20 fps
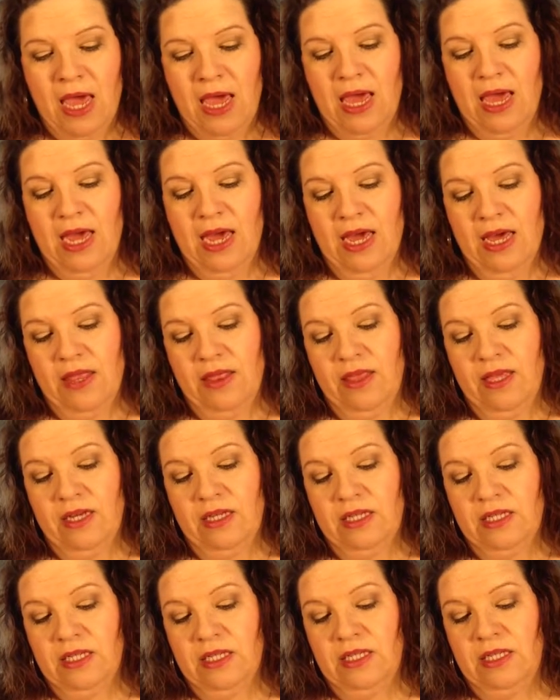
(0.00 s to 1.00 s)
and
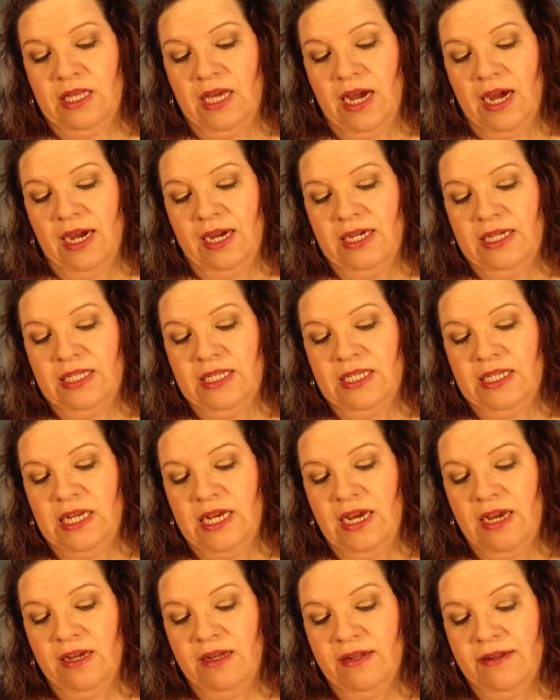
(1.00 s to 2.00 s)
this is the
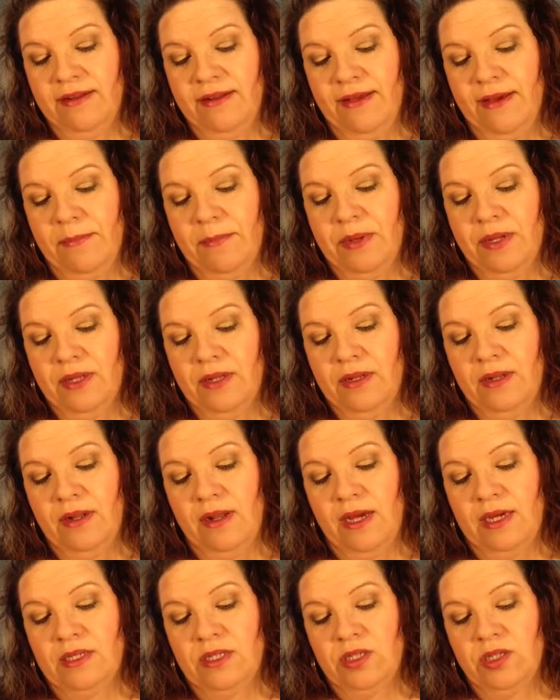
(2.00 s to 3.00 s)
Icy Lip
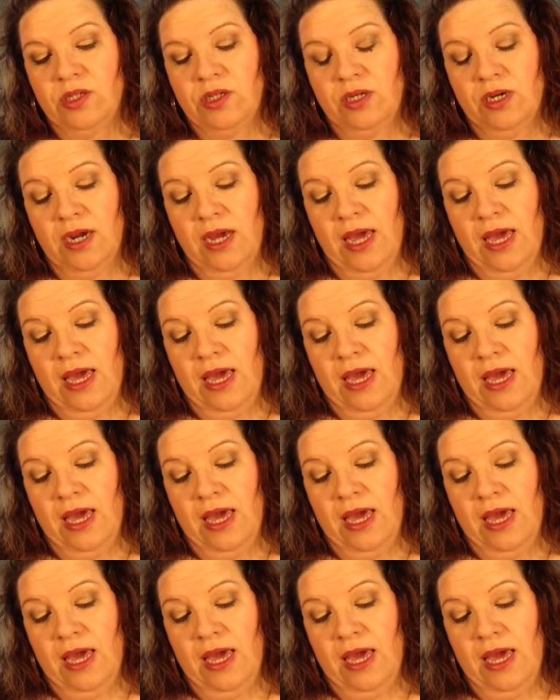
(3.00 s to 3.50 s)
Luster,